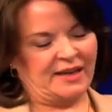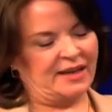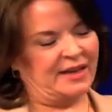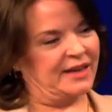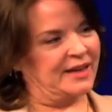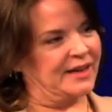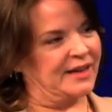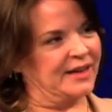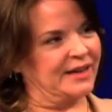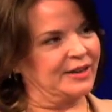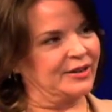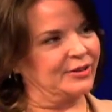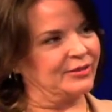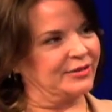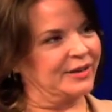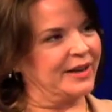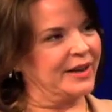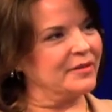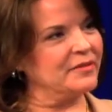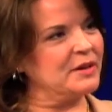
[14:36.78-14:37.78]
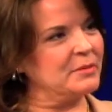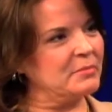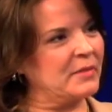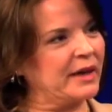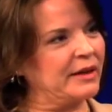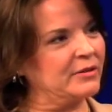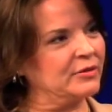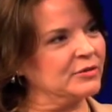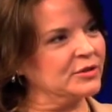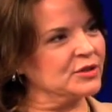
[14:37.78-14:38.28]
a heavy
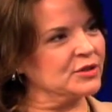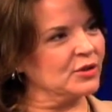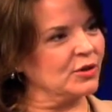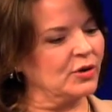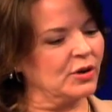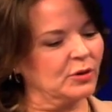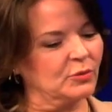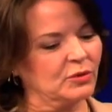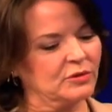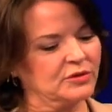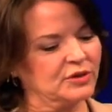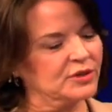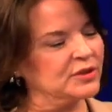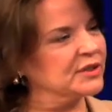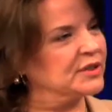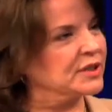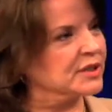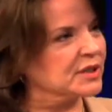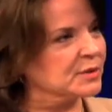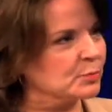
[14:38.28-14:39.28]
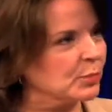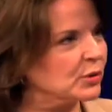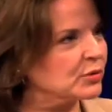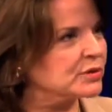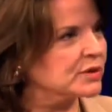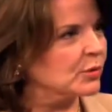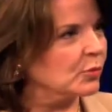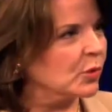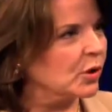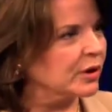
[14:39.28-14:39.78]
metal song will just disperse
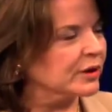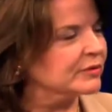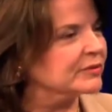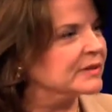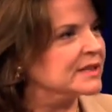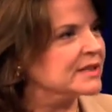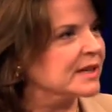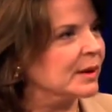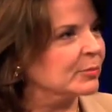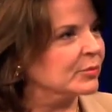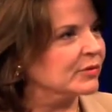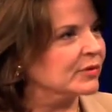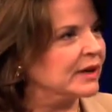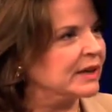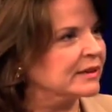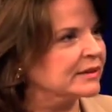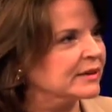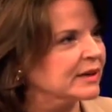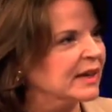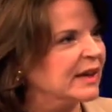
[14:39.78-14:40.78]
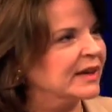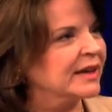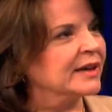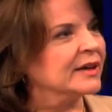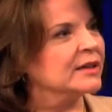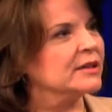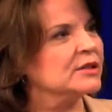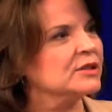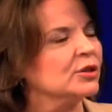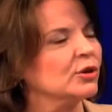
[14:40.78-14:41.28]
the water and separate.
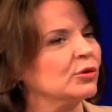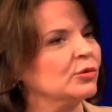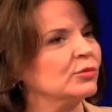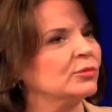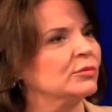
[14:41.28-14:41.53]
Wow. So